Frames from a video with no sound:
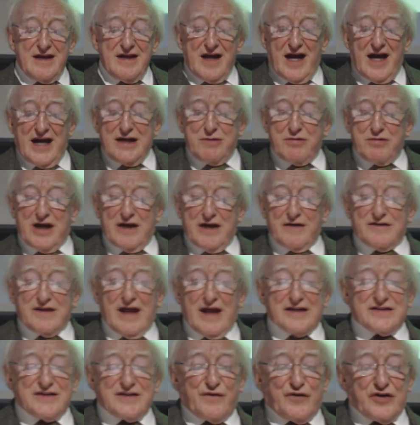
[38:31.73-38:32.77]
Anyway,
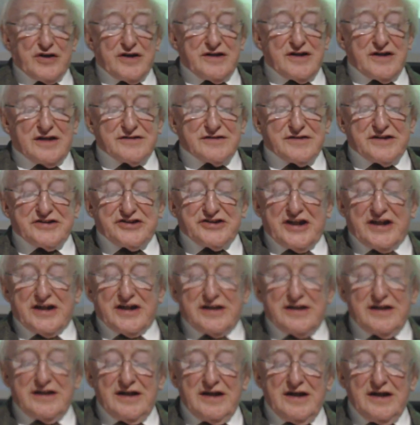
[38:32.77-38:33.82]
that's for another
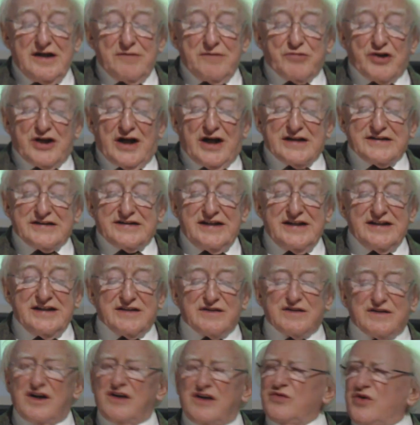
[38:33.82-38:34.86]
day, but I think
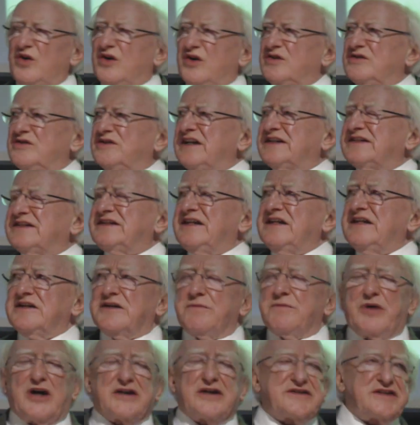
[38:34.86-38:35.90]
let's think
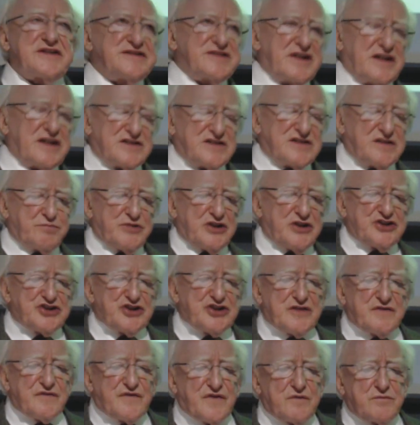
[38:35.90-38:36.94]
about this
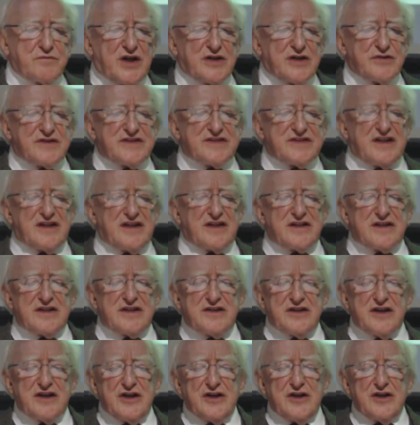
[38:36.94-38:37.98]
exhibition from outside.
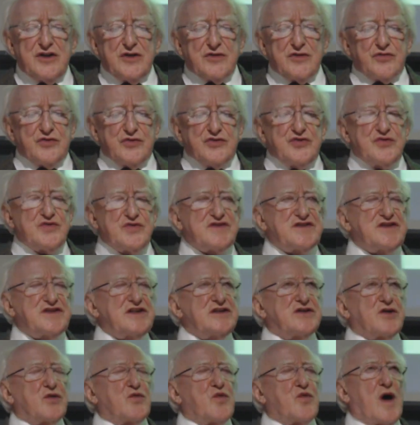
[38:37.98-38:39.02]
When you see
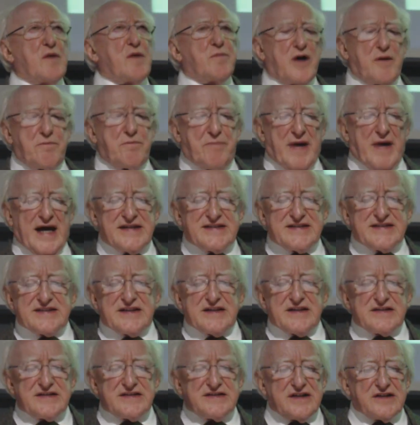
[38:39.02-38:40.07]
the rubber
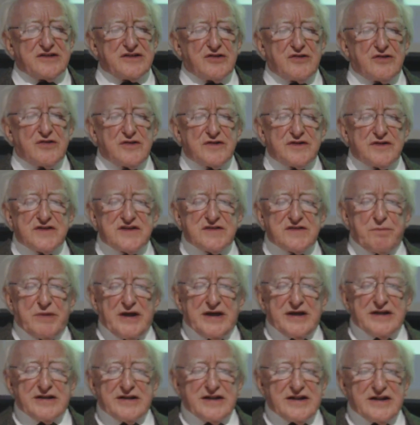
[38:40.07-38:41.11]
baskets that are on
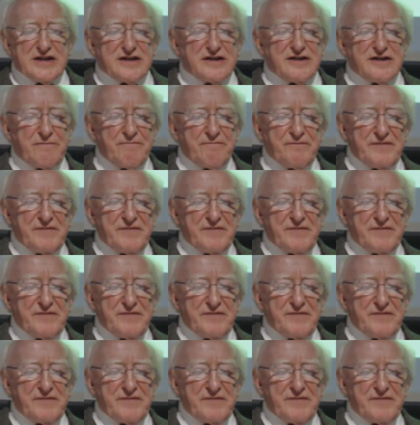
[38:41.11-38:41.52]
display there,